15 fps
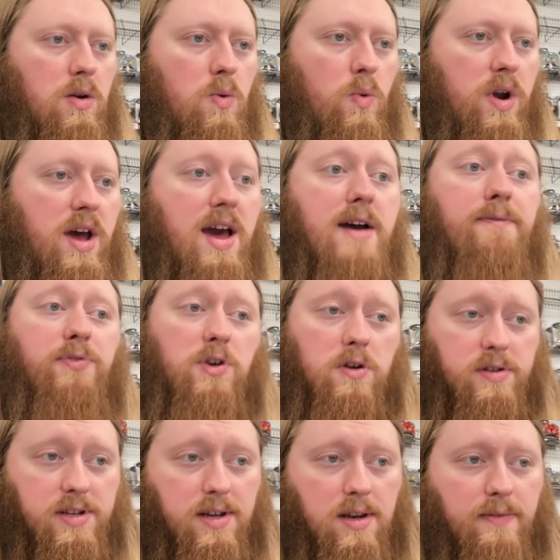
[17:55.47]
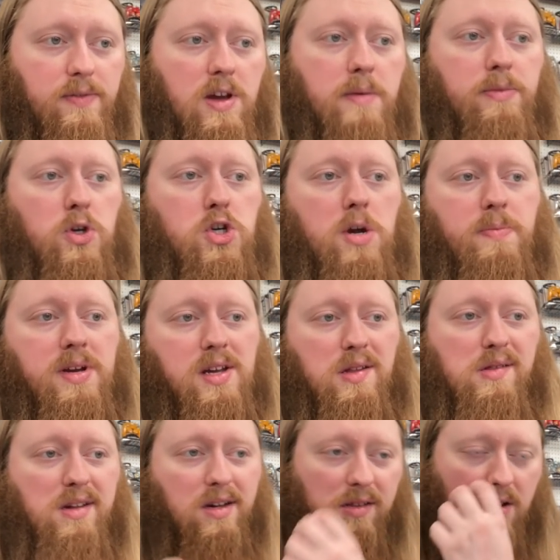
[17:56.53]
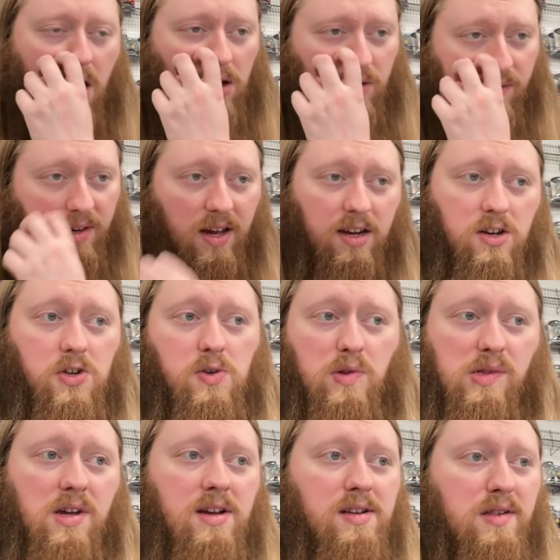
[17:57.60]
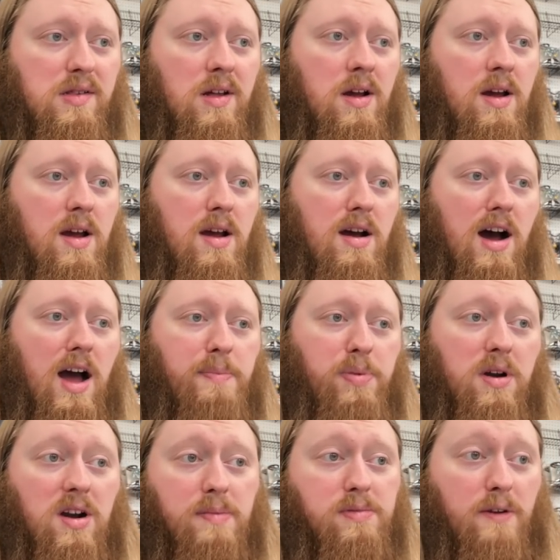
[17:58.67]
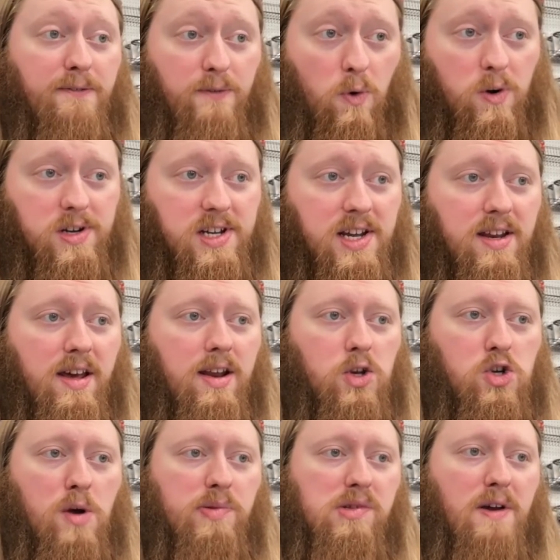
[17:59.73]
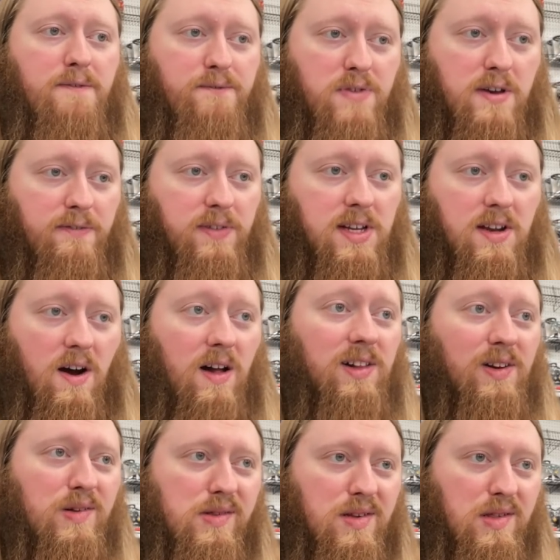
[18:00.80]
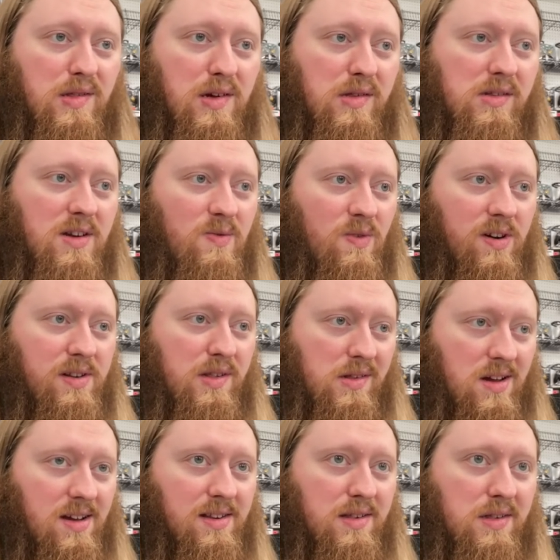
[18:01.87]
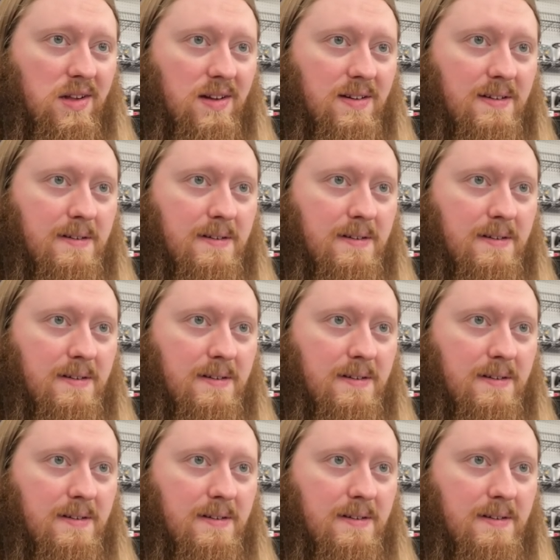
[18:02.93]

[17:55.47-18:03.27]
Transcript: when I have thirteen of them, the shipping is six dollars and eighty-two cents. I put it up to fourteen, and it jumps to fifty dollars and sixty-one cents.